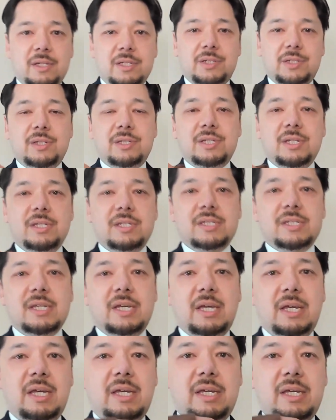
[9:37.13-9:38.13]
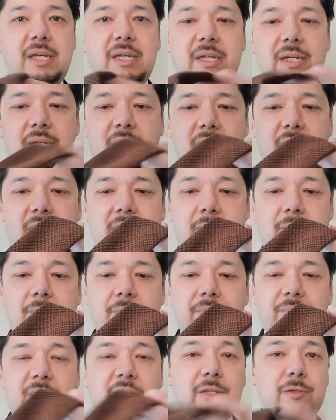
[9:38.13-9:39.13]
So this is
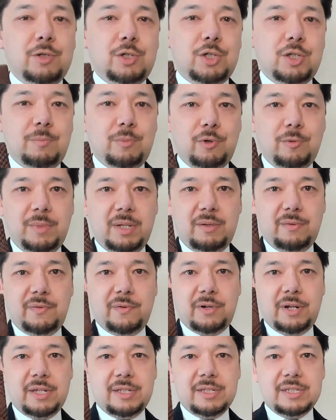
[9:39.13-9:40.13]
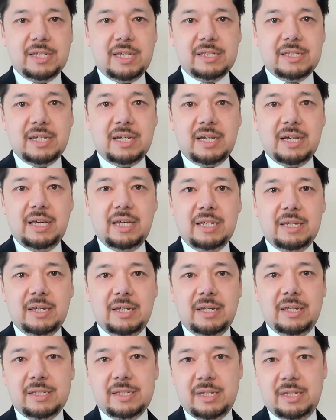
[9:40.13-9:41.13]
another Shibumi Firenze tie.
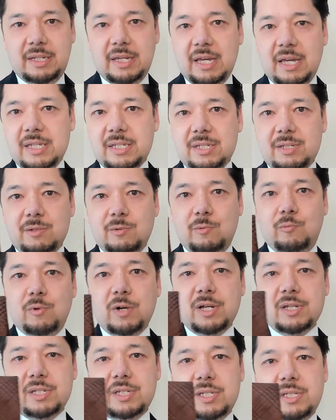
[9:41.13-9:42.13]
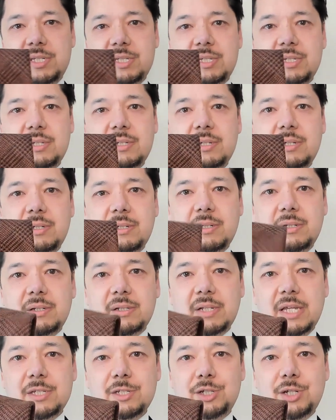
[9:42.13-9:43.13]
It's a nice rust
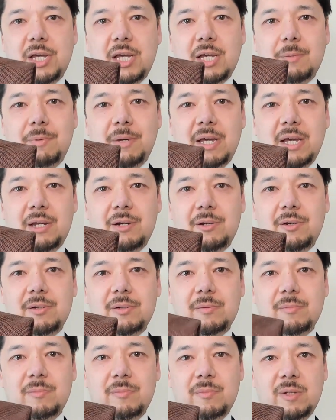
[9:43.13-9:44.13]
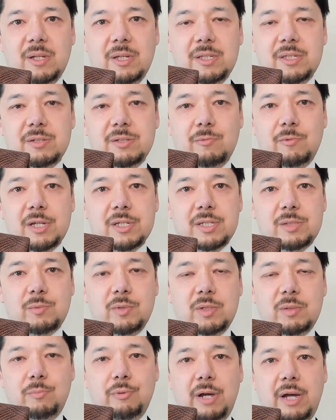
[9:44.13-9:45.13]
Glen check pattern. It's rust
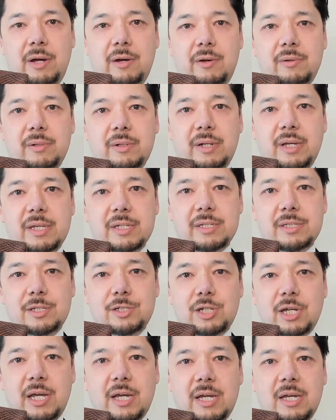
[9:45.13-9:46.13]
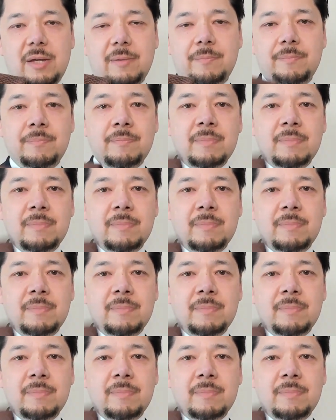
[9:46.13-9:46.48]
with brown as the check.